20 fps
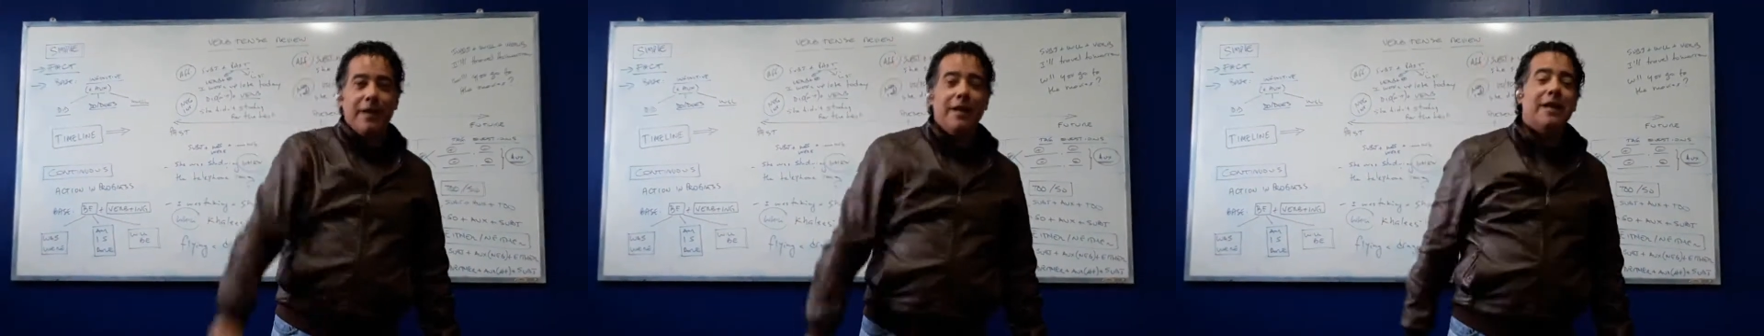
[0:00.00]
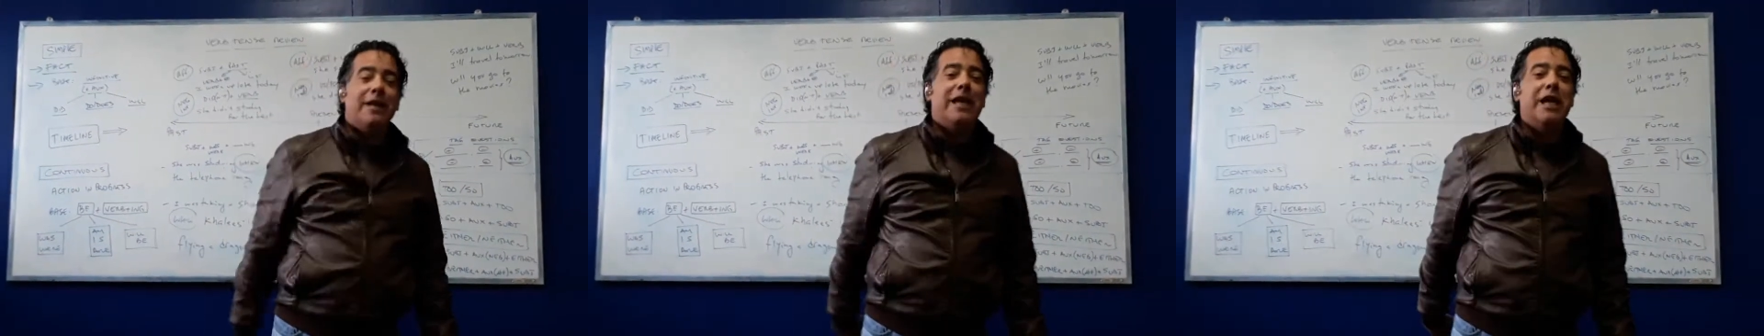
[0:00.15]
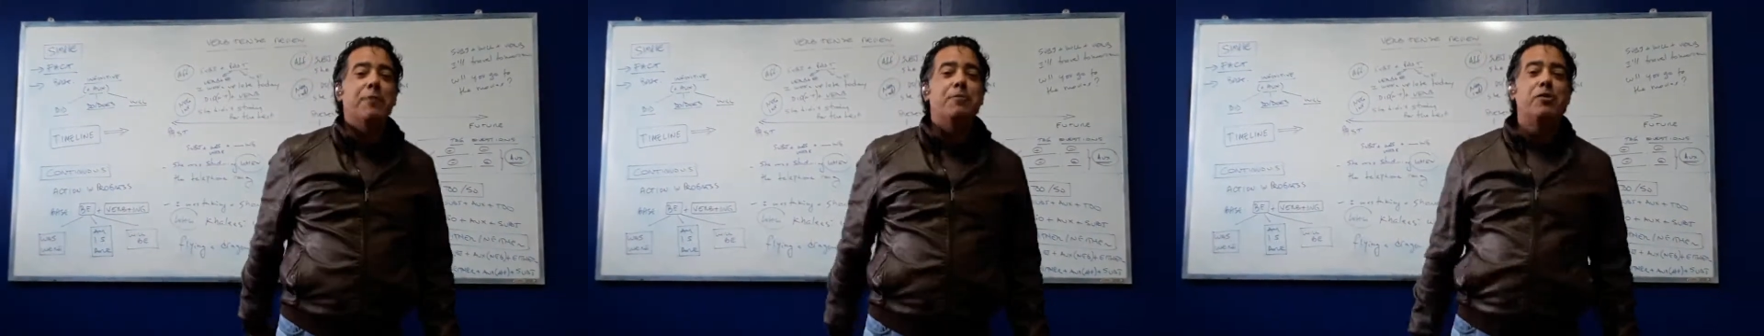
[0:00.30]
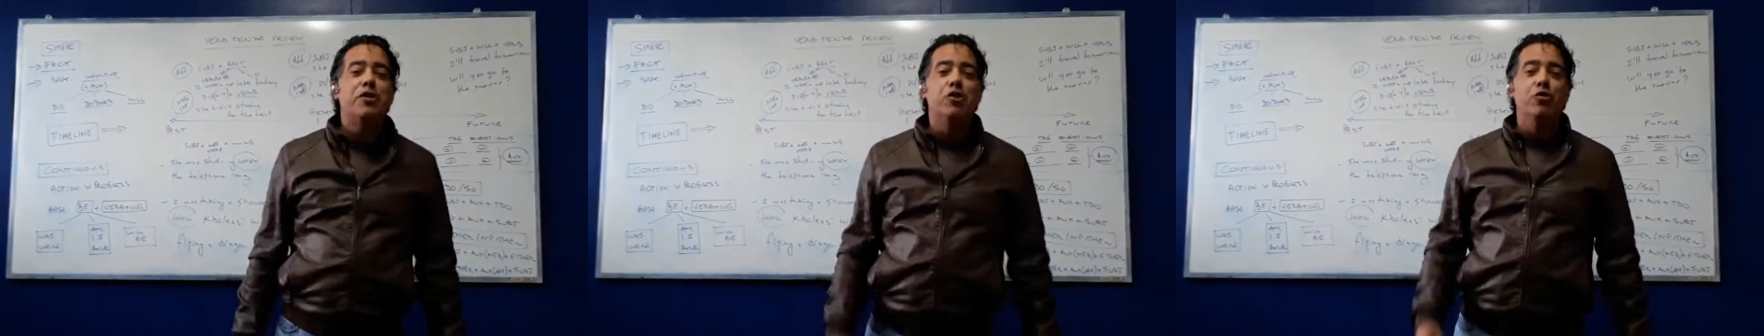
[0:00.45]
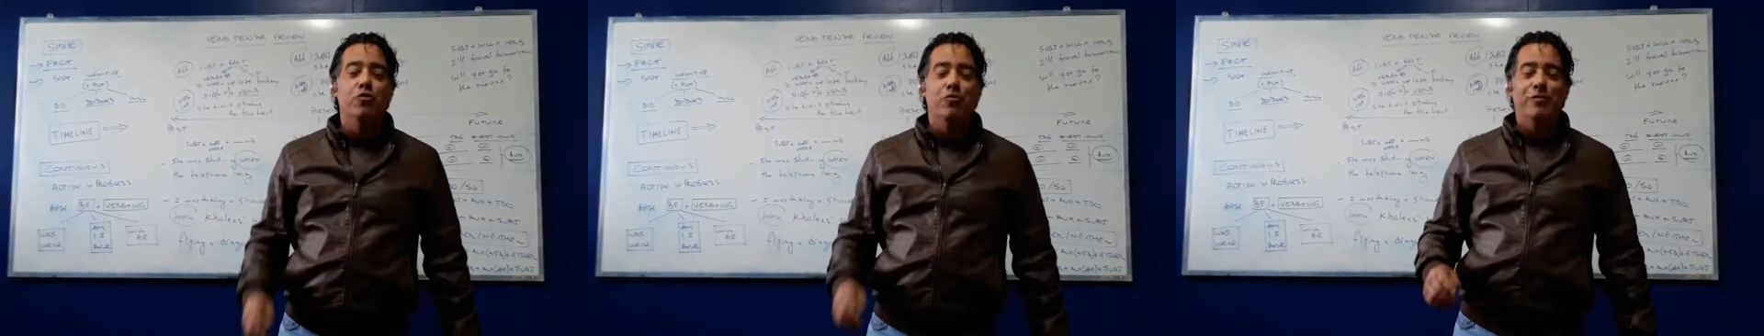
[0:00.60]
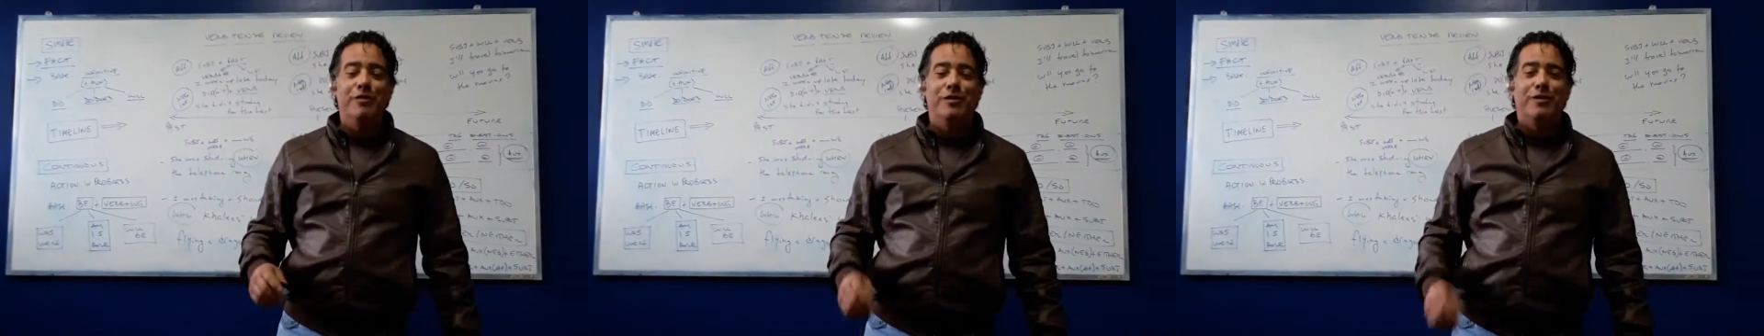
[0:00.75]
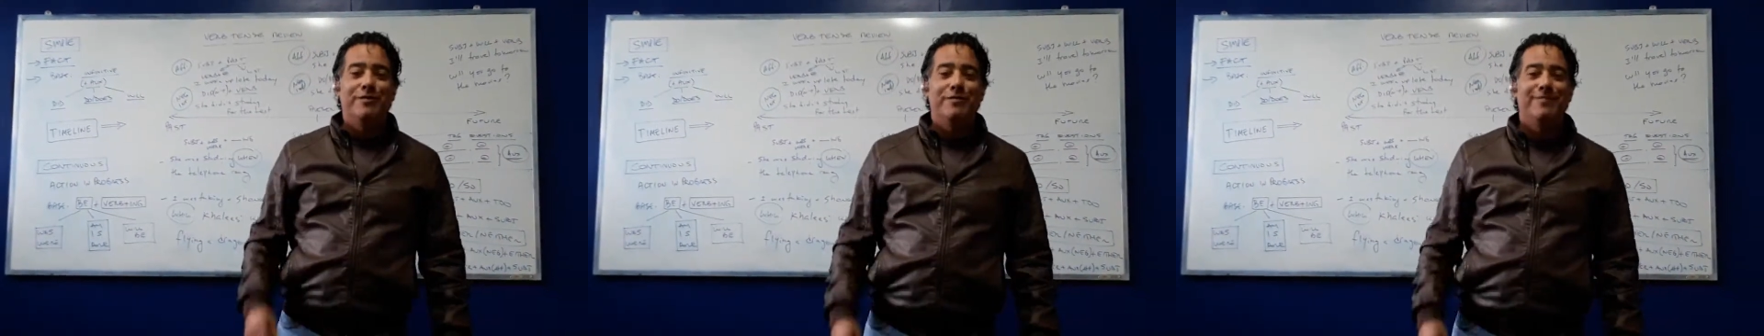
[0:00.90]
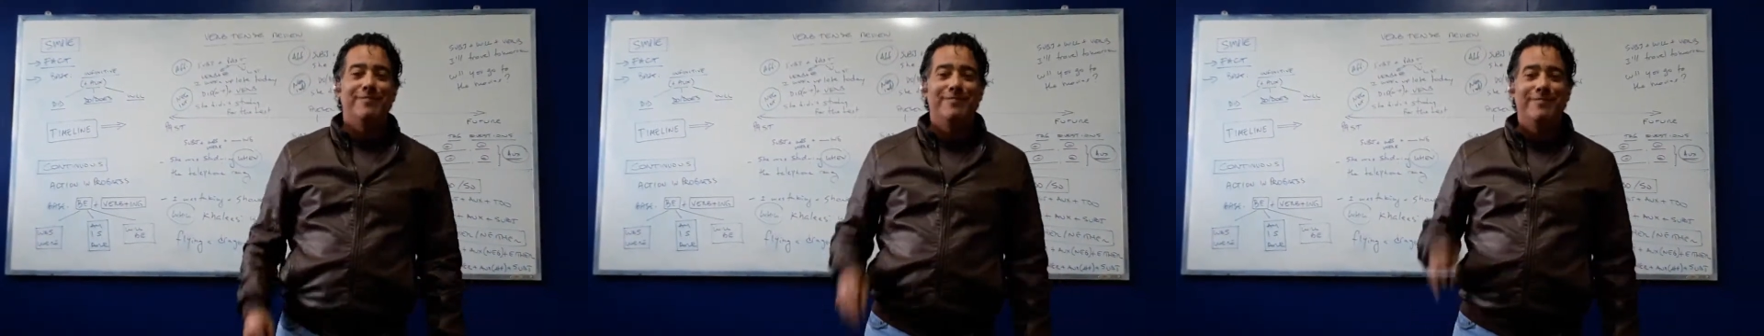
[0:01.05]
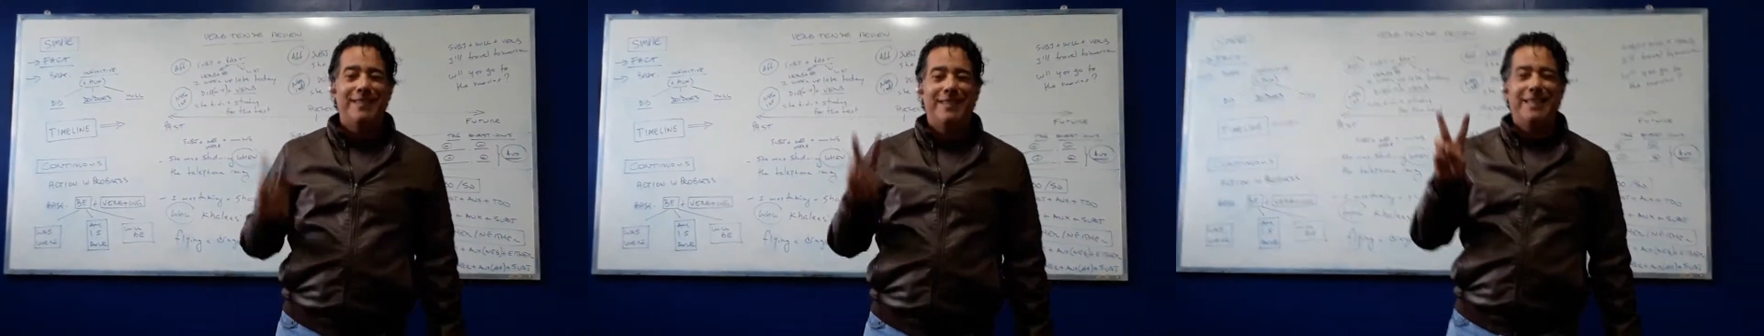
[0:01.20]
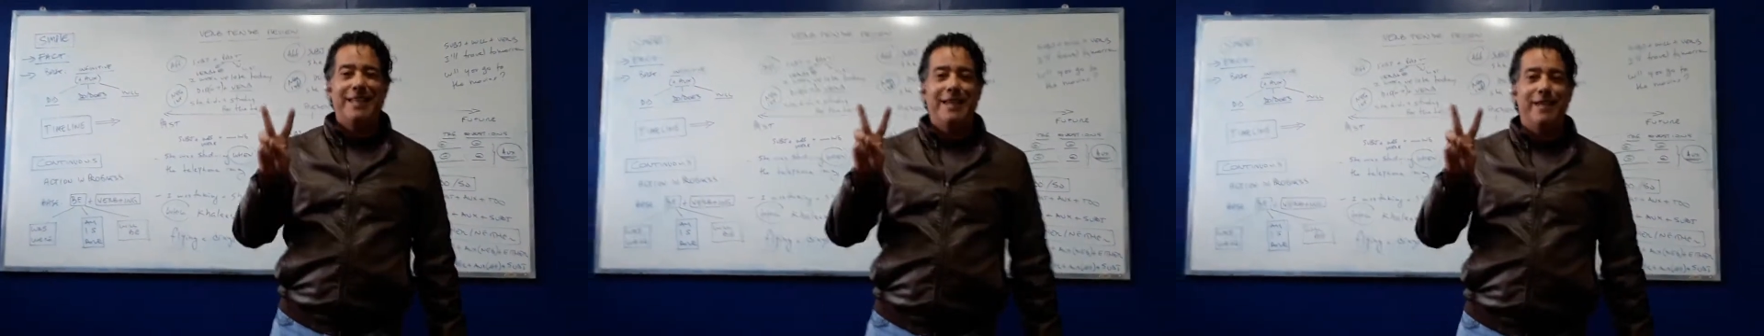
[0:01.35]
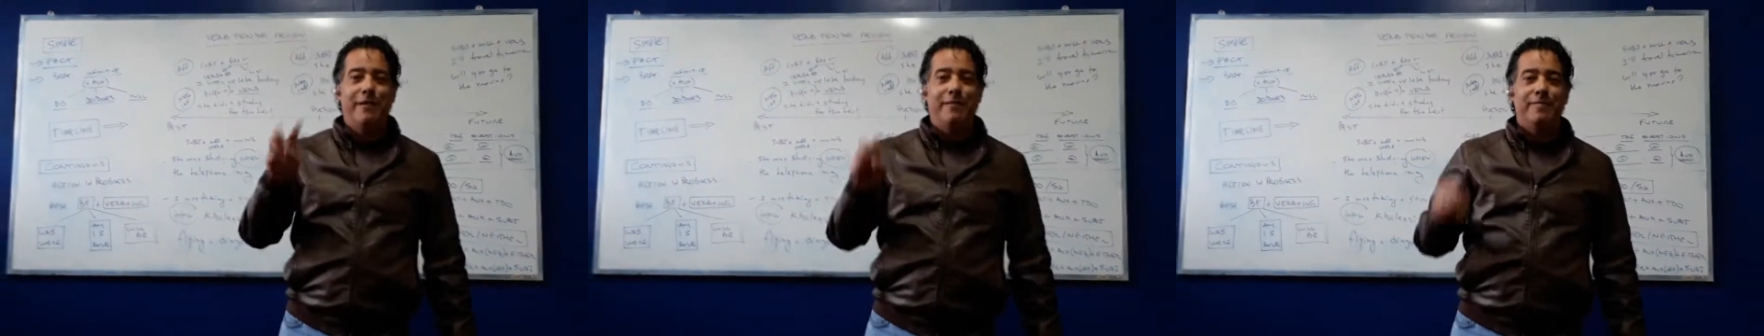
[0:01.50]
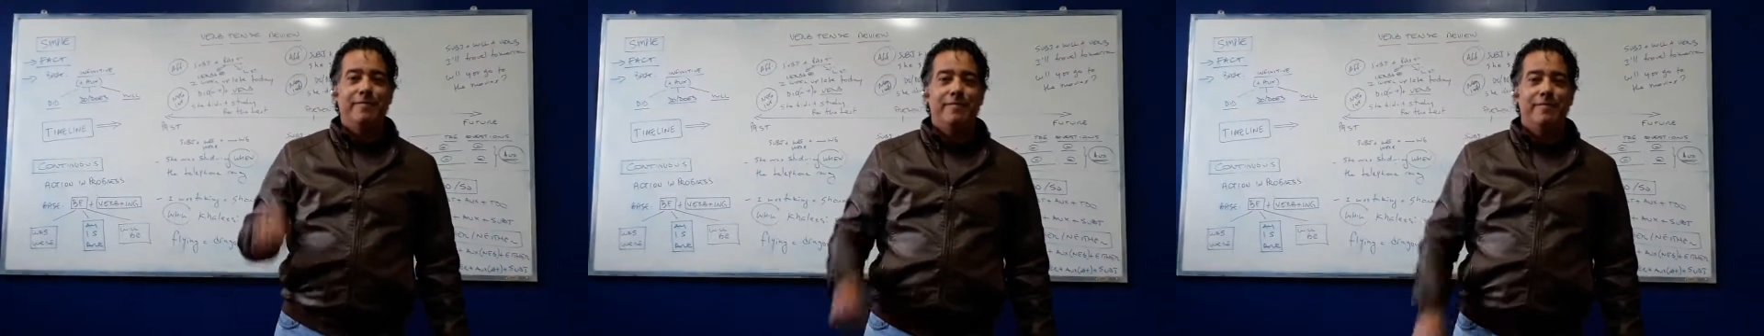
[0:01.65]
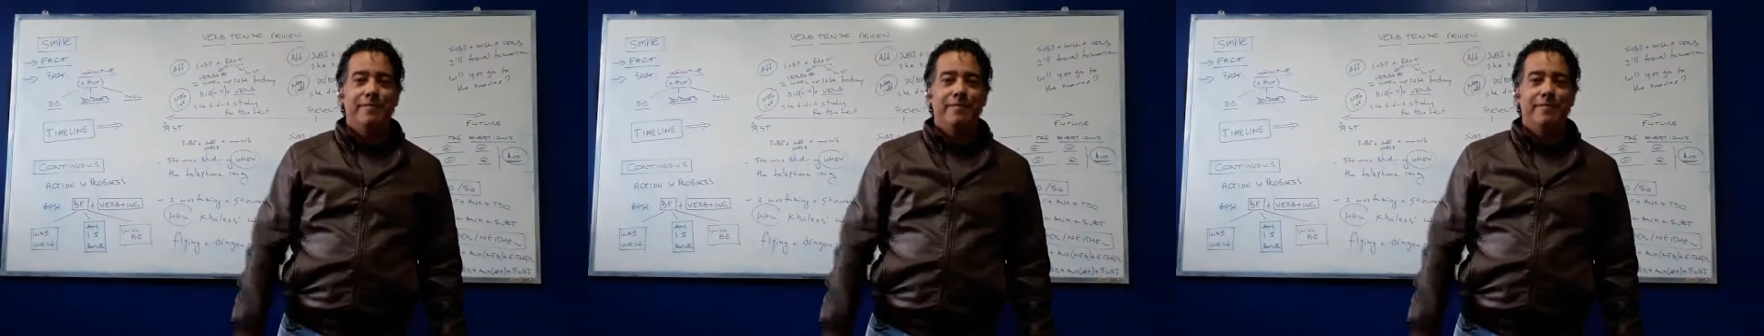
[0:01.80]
keep tuned. See you.